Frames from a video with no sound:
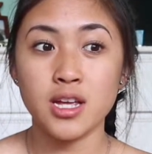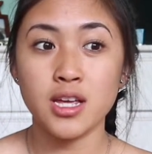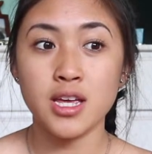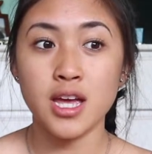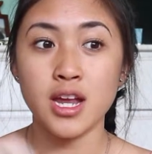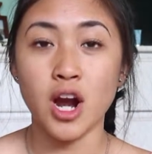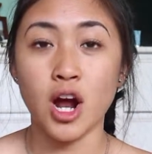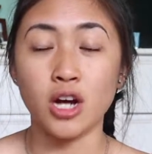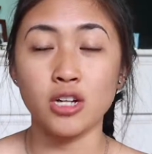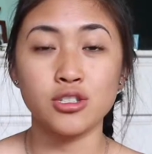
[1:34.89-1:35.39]

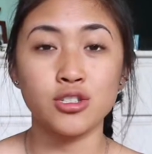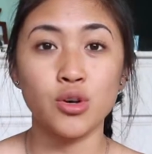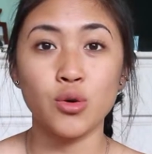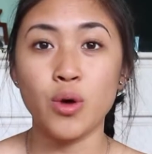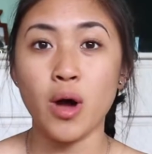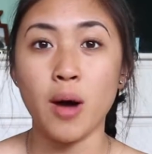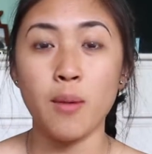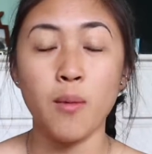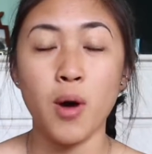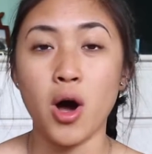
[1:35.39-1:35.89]
can also
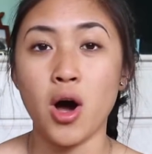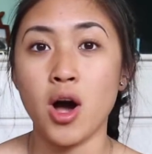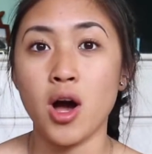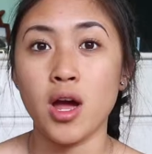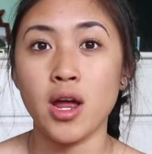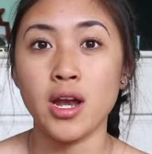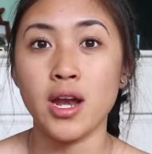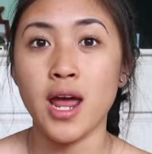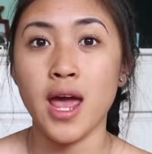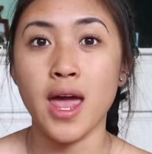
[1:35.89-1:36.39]
come
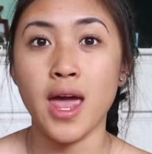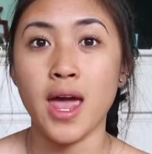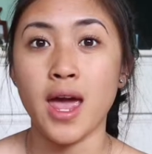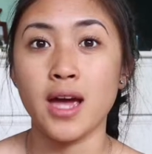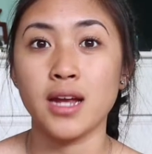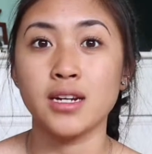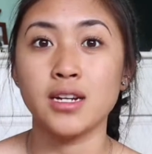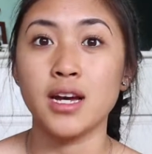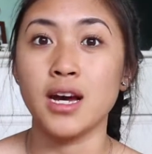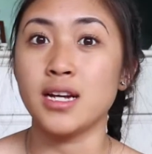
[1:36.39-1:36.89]
on
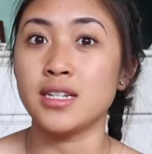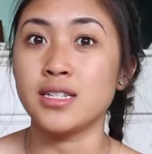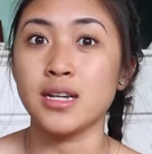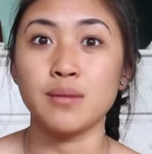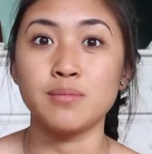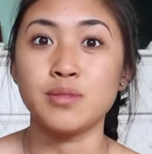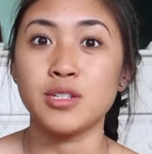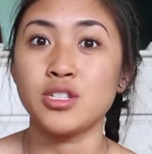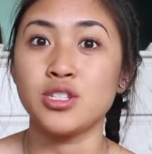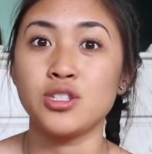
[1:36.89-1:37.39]
and
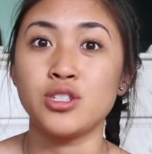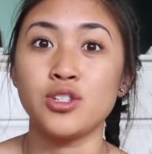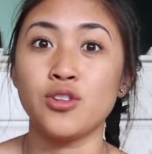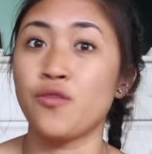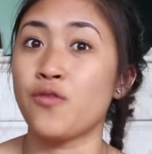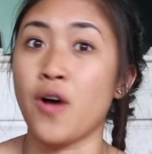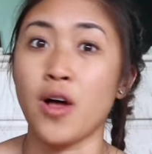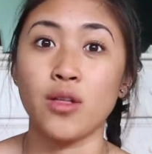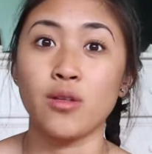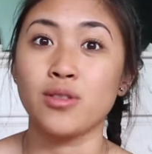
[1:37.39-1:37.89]
attempt to
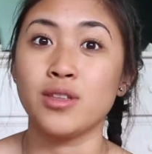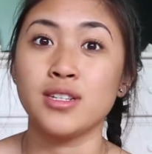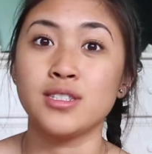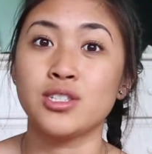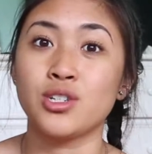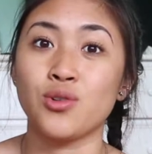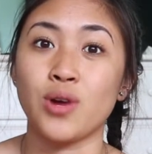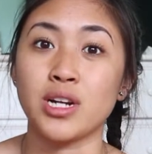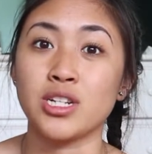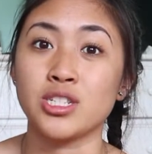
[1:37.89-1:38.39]
follow these
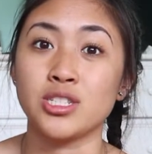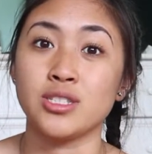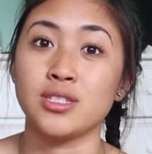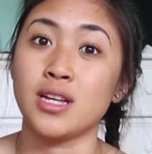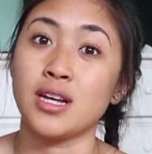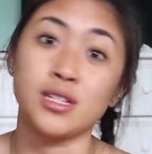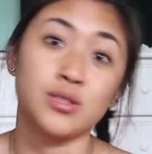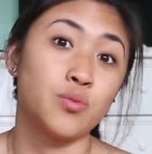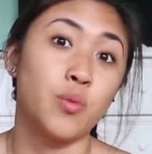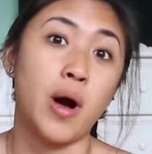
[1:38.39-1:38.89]
directions
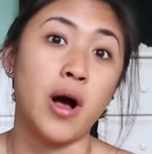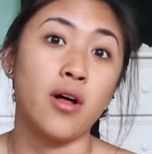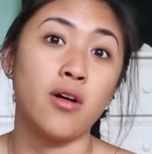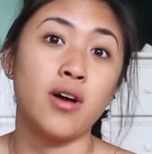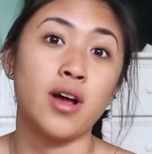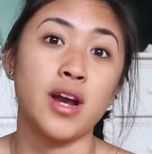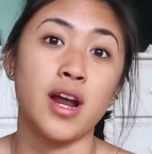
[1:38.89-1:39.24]
as well,